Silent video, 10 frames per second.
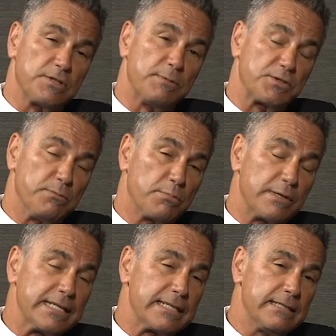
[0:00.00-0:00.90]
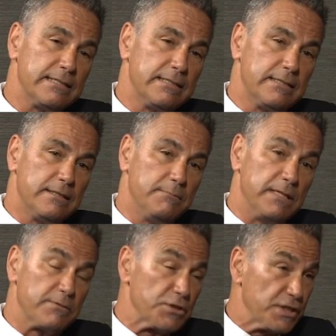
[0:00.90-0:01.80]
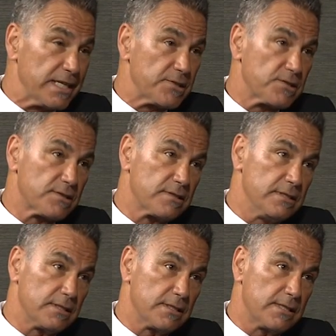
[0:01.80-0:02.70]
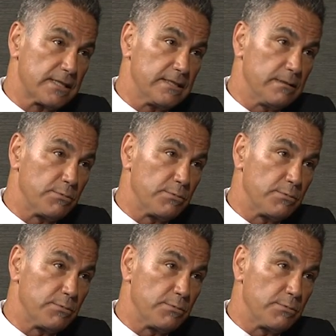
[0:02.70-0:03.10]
a special brake made for jets in Kentucky,